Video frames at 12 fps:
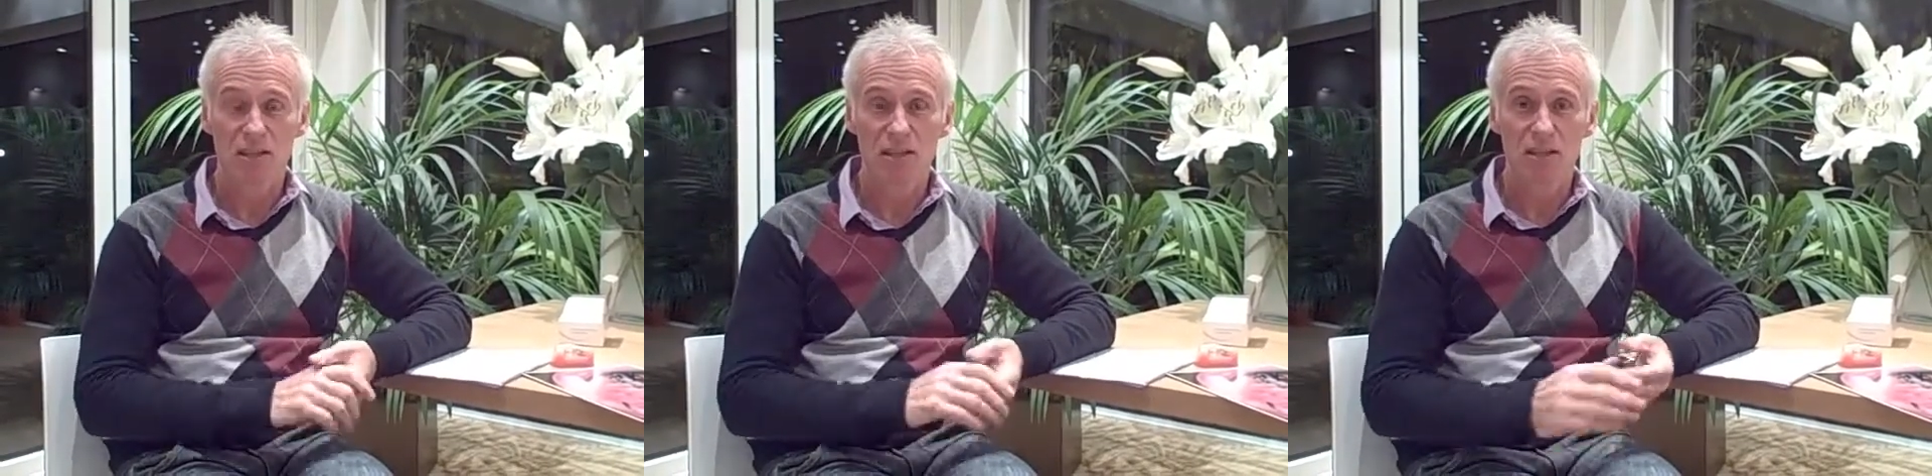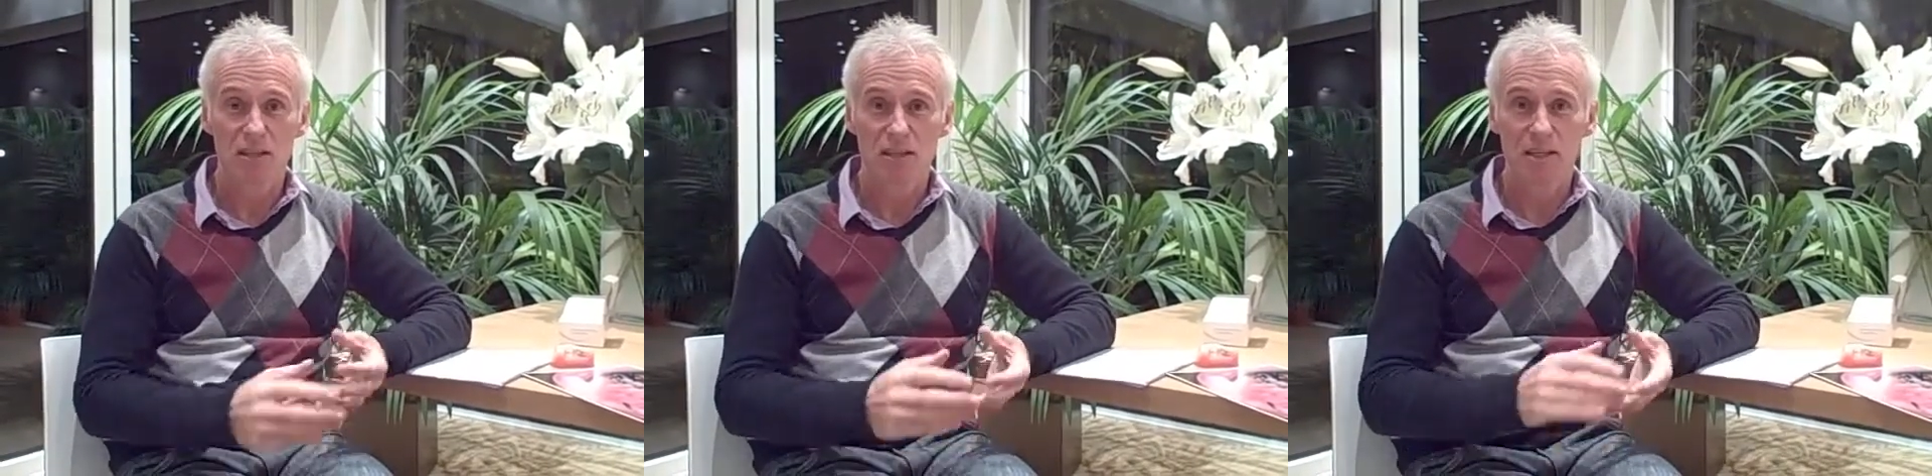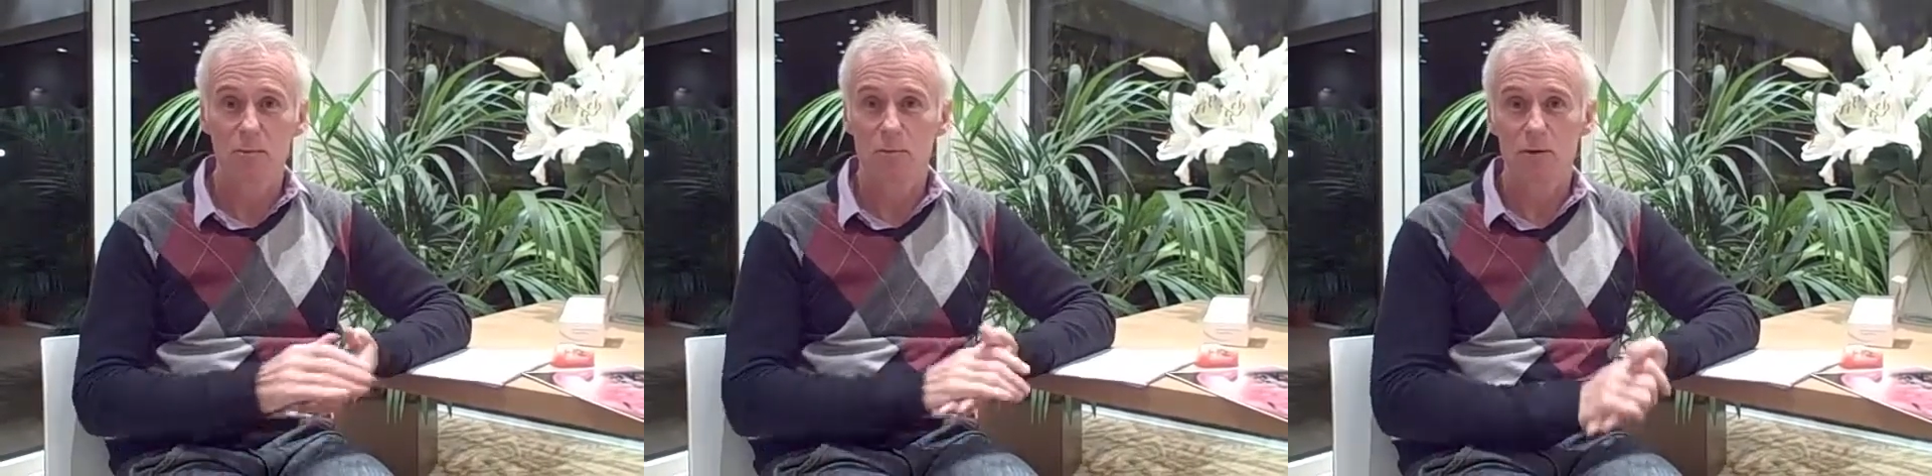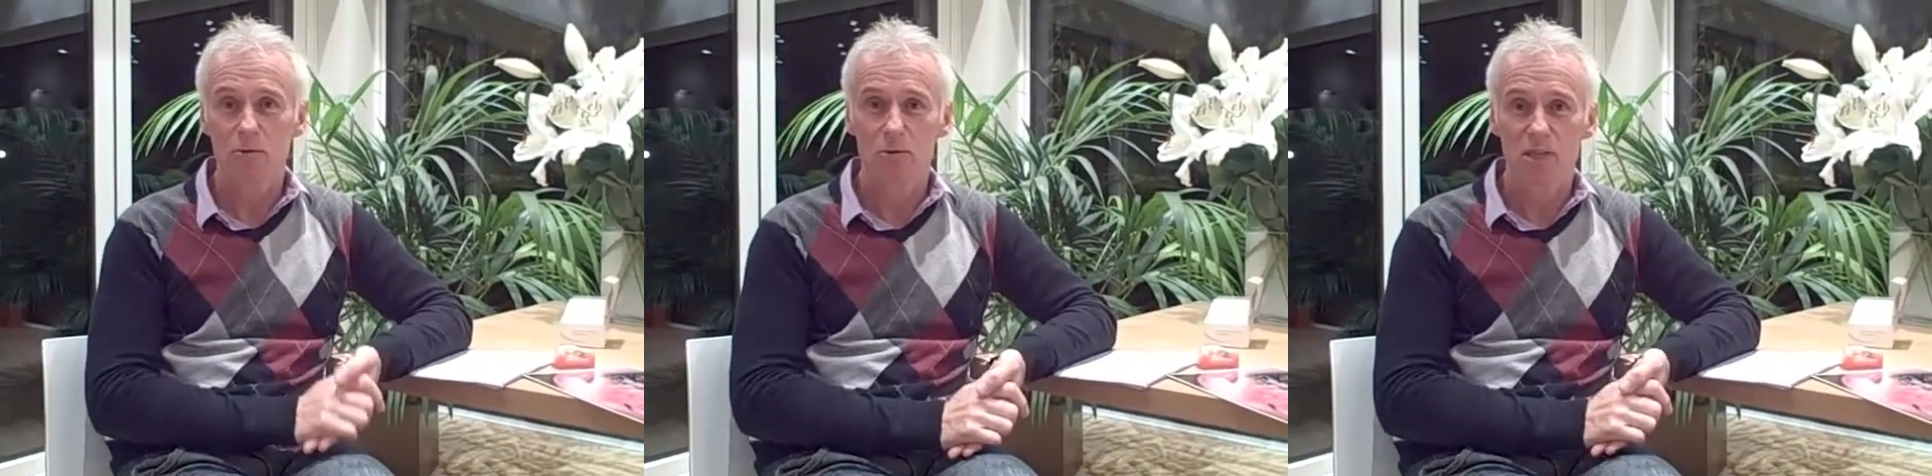They didn't
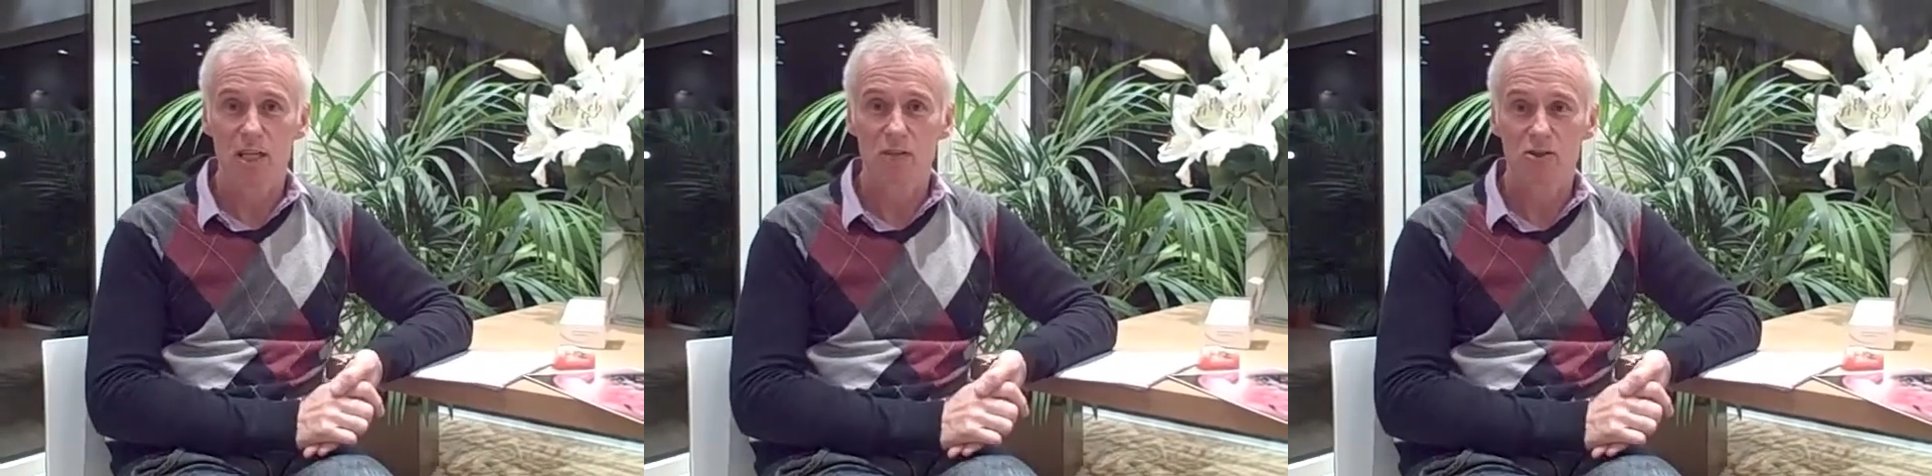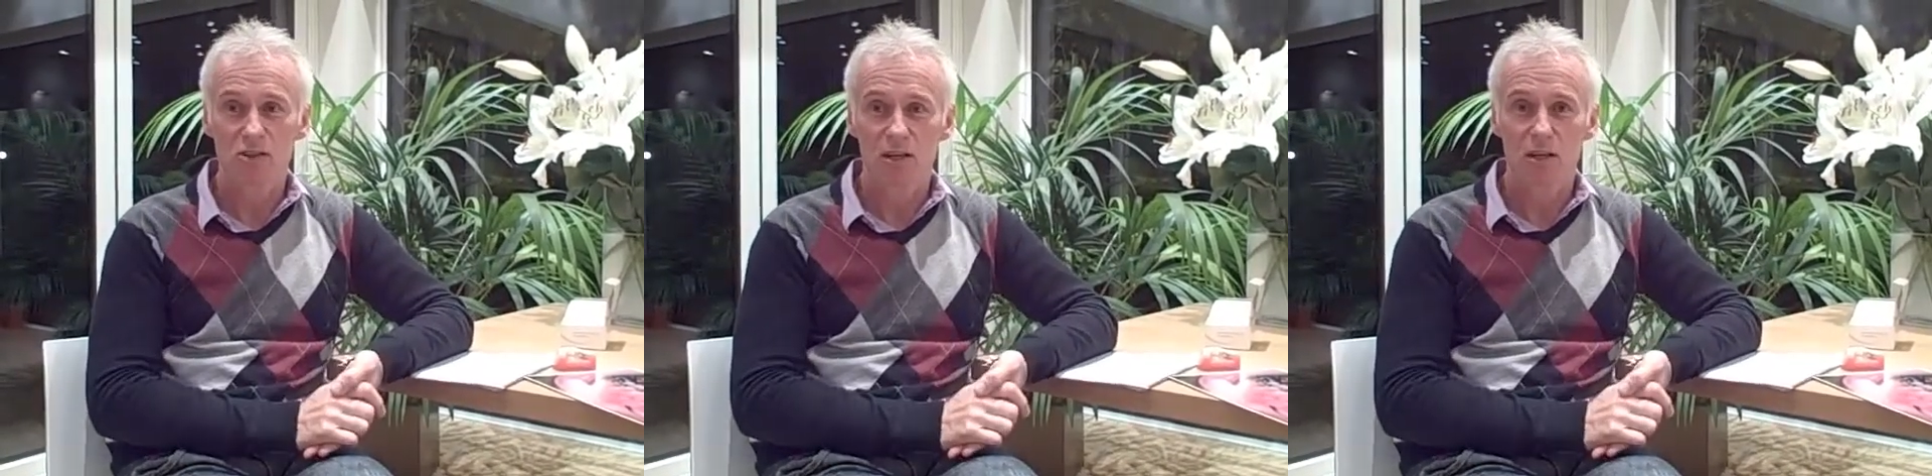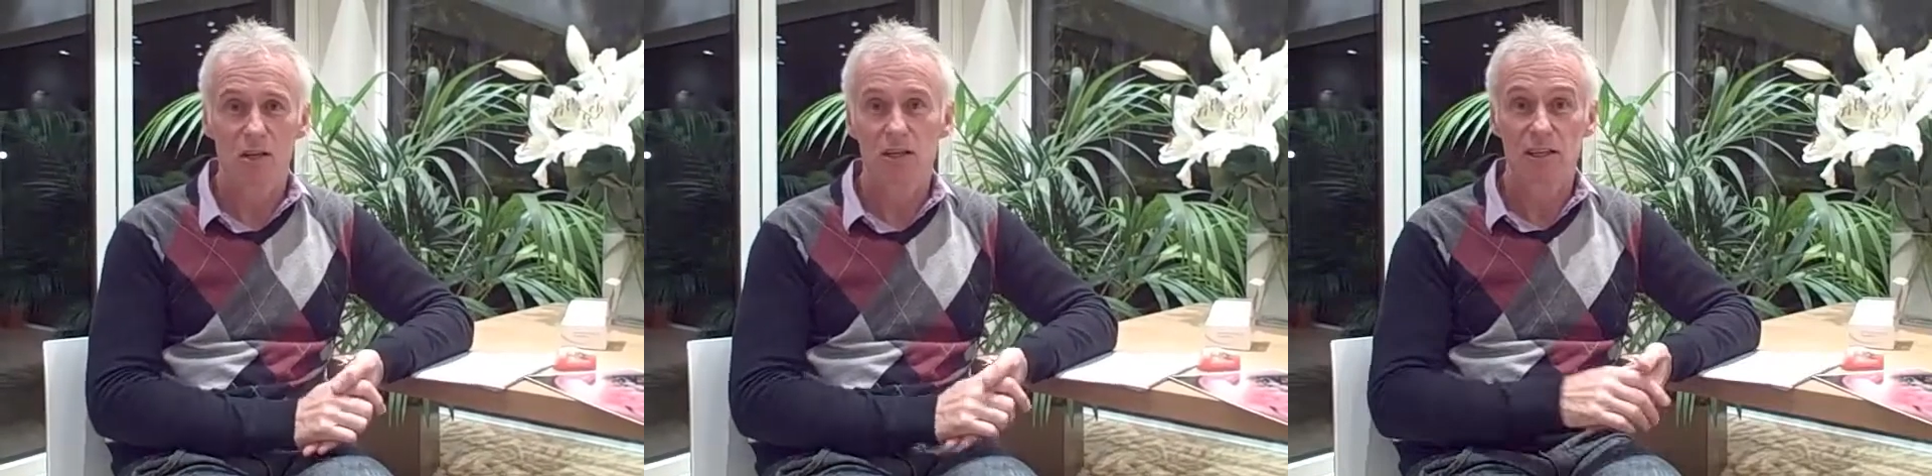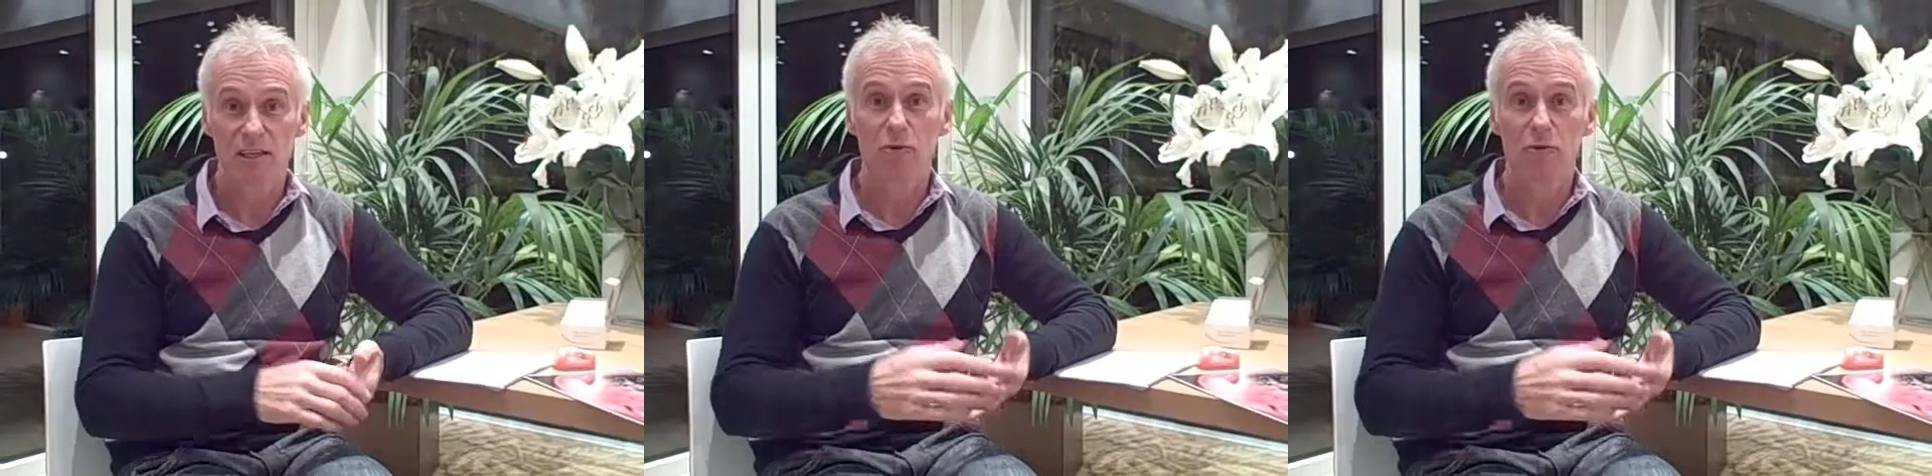keep the retainers at night.